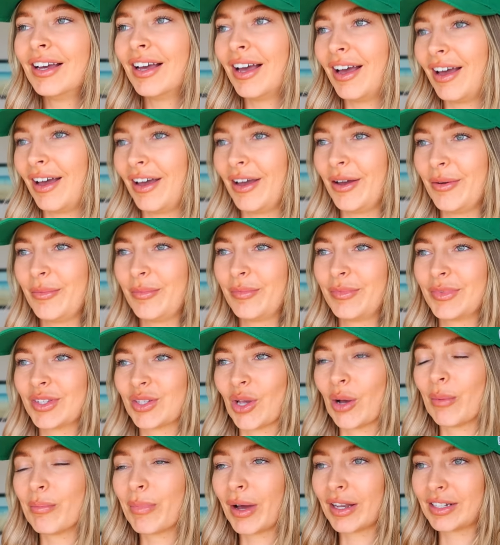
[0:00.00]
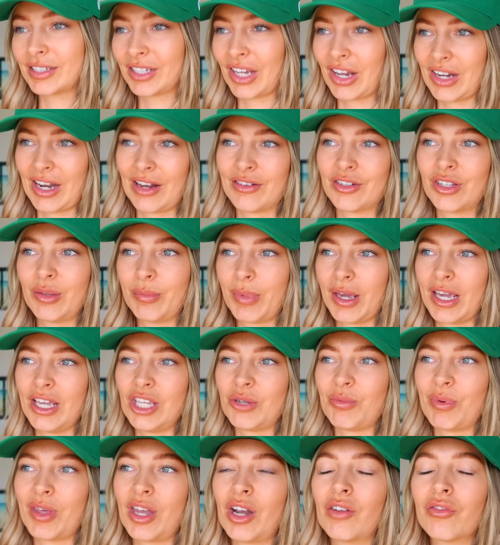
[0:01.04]
So I'm about to go down to the
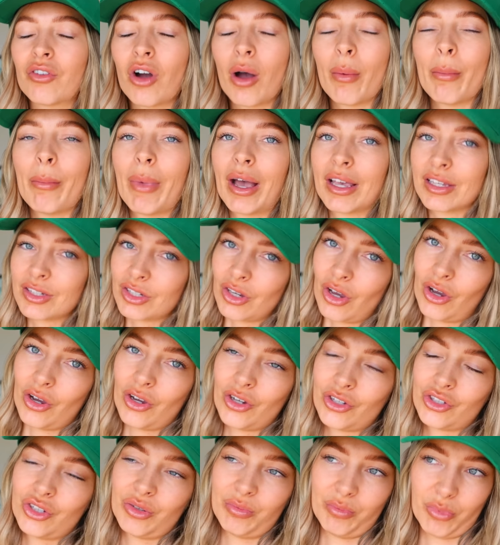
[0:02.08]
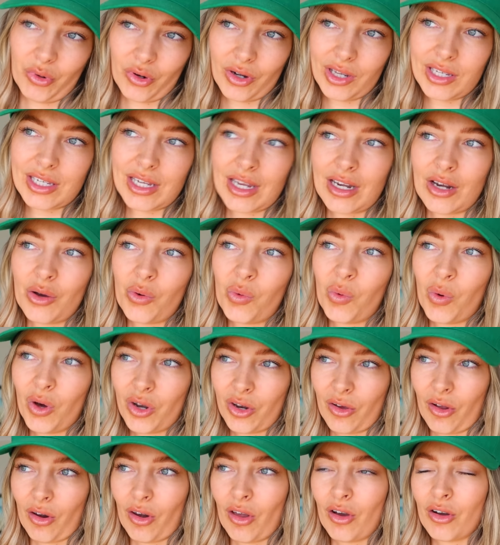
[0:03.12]
beach, but then I've got a massage booked in at 1
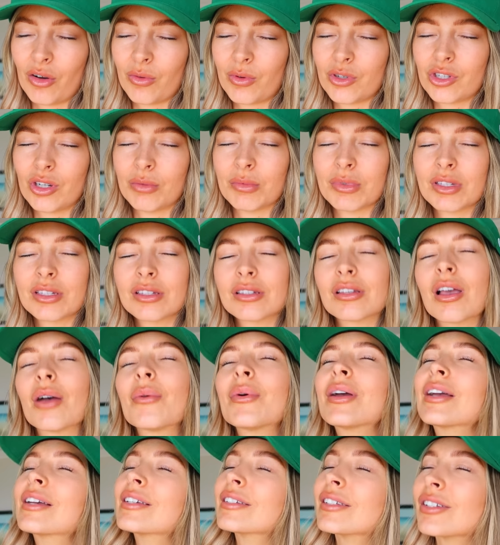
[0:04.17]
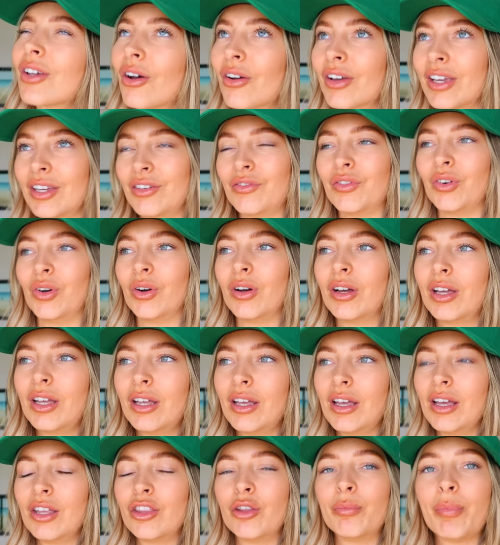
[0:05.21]
o'clock, which I'm so excited for.
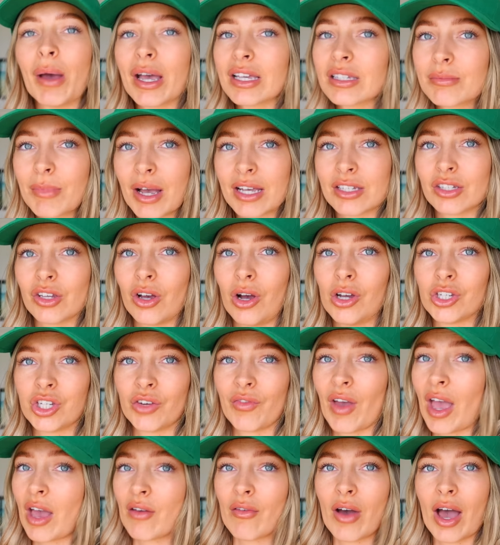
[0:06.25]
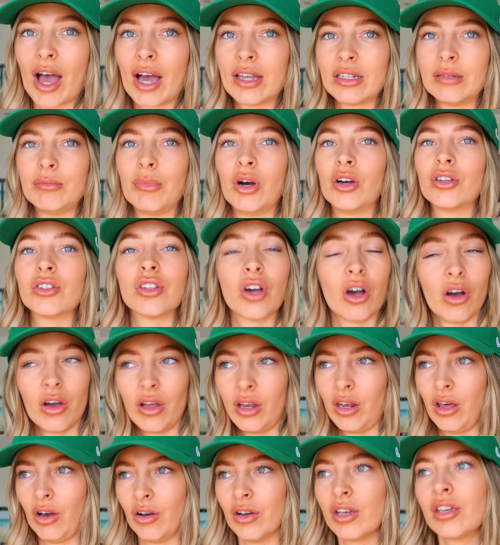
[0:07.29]
The best massage I've ever had in my
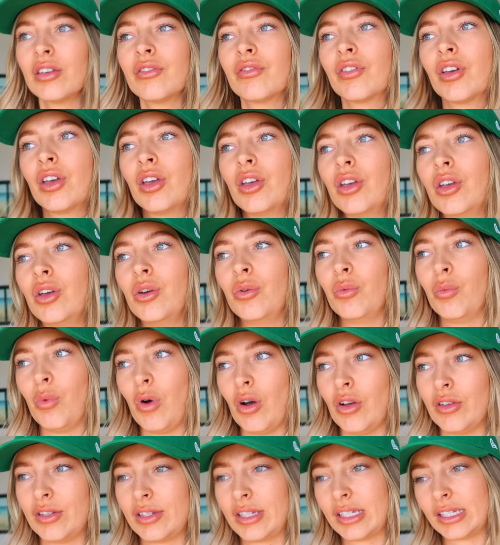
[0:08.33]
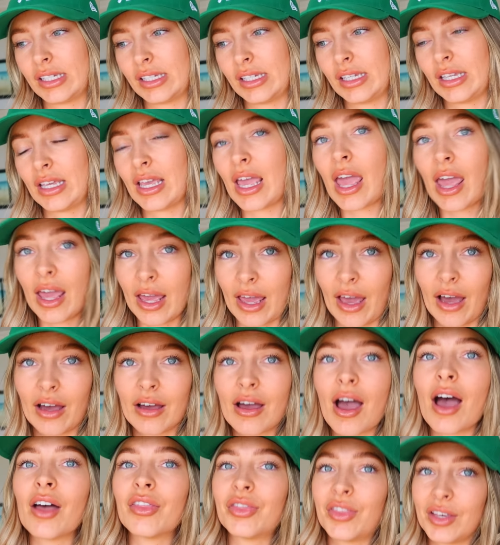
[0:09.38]
entire life was here
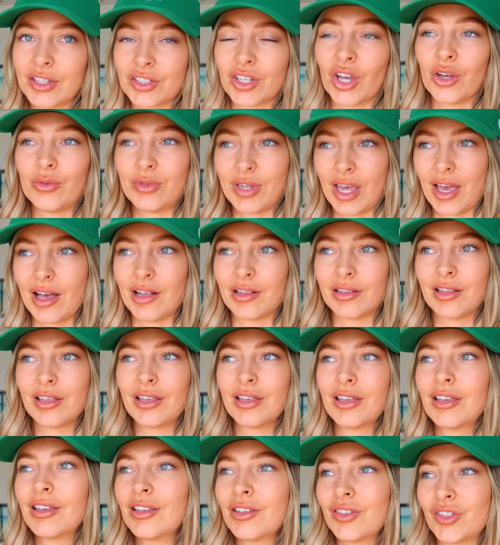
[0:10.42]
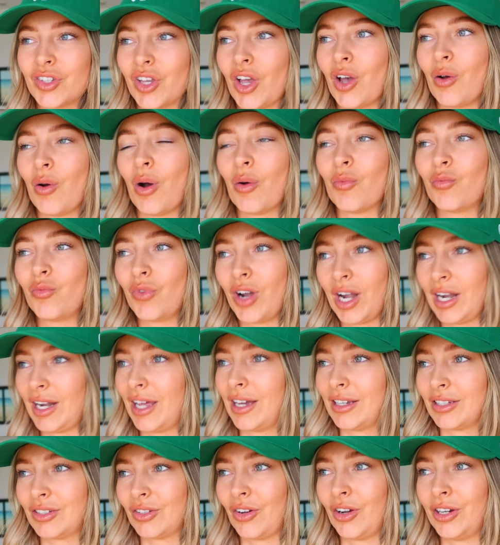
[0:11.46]
at this hotel. So I'm really
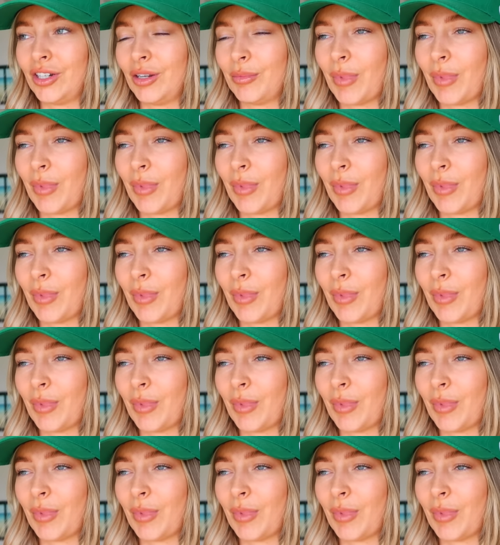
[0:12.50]
excited.